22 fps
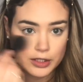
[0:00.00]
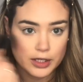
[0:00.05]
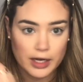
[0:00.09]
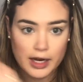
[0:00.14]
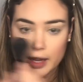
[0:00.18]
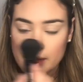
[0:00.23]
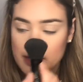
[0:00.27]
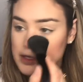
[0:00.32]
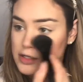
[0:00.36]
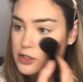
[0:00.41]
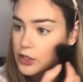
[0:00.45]

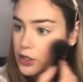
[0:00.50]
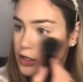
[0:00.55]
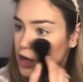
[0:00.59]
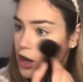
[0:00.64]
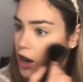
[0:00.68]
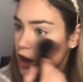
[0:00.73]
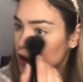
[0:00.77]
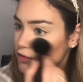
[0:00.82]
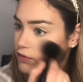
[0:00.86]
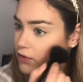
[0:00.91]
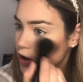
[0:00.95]
That I took
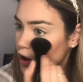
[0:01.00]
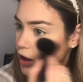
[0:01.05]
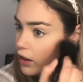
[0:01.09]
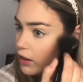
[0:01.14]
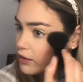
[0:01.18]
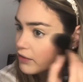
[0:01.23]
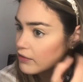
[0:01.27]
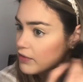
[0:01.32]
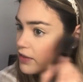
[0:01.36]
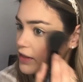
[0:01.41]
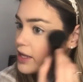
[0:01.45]
off
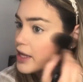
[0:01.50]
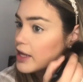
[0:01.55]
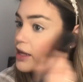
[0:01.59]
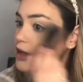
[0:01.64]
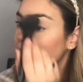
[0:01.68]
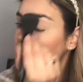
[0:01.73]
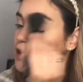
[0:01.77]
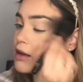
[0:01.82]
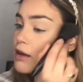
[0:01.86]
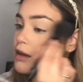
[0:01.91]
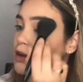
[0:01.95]
all of
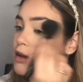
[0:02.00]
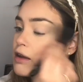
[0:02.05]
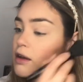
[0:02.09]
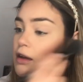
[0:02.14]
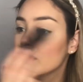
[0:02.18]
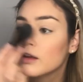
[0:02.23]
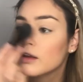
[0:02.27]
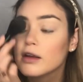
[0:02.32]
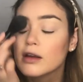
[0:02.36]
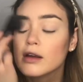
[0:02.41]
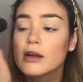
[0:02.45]

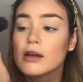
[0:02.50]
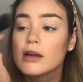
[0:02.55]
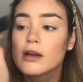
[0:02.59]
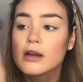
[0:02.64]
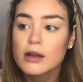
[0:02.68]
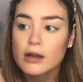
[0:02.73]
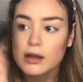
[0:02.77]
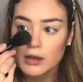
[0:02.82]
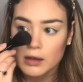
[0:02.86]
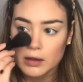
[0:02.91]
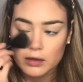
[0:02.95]

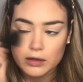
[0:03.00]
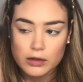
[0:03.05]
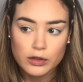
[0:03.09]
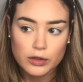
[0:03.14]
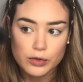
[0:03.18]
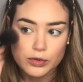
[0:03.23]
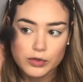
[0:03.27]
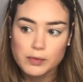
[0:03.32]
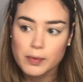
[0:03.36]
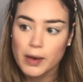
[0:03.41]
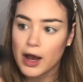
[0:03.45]
the
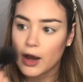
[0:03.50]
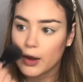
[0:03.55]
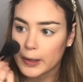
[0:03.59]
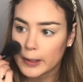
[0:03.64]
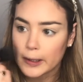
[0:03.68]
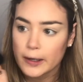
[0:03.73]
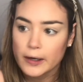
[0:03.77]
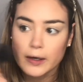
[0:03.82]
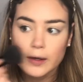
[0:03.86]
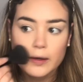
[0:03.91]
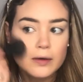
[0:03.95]
loose
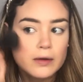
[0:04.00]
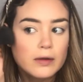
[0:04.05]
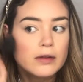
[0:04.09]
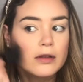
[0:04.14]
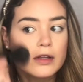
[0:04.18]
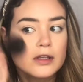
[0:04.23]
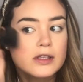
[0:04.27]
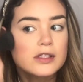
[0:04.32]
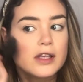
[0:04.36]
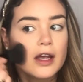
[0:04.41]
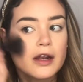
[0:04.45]
powder,
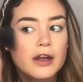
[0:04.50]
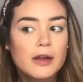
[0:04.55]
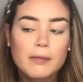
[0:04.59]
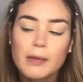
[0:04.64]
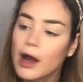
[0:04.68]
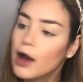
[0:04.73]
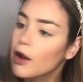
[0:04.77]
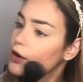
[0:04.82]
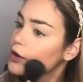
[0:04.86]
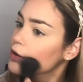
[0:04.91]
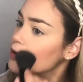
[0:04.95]
the setting
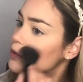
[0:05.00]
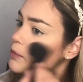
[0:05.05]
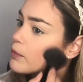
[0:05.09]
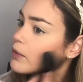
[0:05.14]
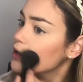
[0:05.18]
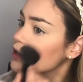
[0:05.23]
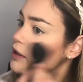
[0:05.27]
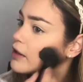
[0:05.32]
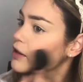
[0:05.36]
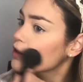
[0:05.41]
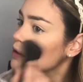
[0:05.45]
powder
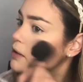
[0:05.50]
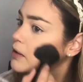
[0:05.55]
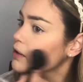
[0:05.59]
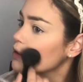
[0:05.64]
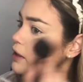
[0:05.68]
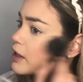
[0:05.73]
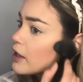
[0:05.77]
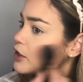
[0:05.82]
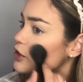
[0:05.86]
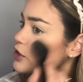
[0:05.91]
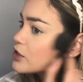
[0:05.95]
with,
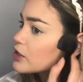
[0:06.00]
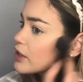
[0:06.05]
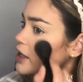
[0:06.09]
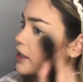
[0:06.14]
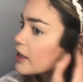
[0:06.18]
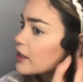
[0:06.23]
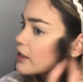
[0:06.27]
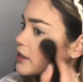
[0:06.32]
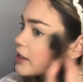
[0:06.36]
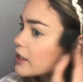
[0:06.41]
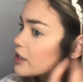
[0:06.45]
and just
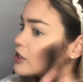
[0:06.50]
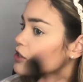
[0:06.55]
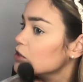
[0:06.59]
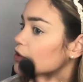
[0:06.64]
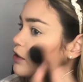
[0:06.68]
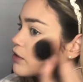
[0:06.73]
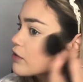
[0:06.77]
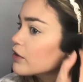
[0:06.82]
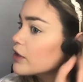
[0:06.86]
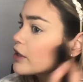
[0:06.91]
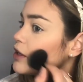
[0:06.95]
kind of dust
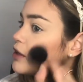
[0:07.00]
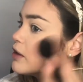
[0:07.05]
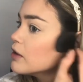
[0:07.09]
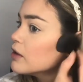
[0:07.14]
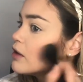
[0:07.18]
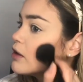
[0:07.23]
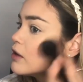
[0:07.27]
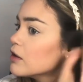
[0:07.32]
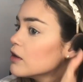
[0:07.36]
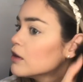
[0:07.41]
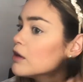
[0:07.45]
over,
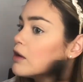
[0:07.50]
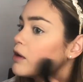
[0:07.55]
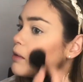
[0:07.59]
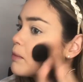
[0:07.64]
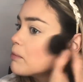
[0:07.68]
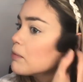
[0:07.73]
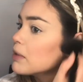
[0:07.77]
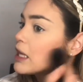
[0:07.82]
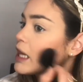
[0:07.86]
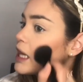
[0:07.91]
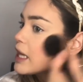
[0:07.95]

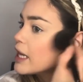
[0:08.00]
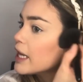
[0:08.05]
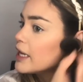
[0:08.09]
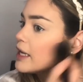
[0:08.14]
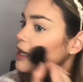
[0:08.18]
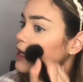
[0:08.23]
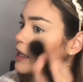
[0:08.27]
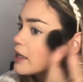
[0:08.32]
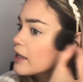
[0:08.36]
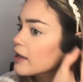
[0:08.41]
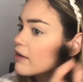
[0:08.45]

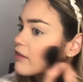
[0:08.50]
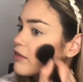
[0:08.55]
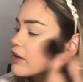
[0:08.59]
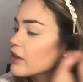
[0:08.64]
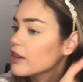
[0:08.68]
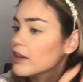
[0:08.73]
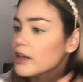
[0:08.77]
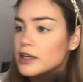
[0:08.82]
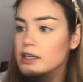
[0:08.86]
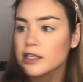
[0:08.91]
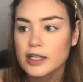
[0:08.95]
blending
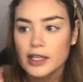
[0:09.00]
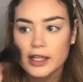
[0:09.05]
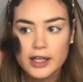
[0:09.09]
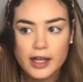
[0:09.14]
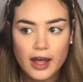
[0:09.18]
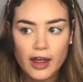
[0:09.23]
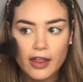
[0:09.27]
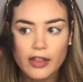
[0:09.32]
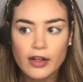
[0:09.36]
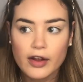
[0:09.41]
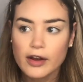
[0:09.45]
everything
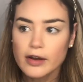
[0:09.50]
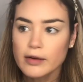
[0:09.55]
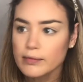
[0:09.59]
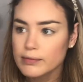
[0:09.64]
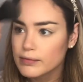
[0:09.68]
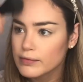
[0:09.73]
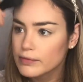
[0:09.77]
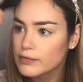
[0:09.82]
together.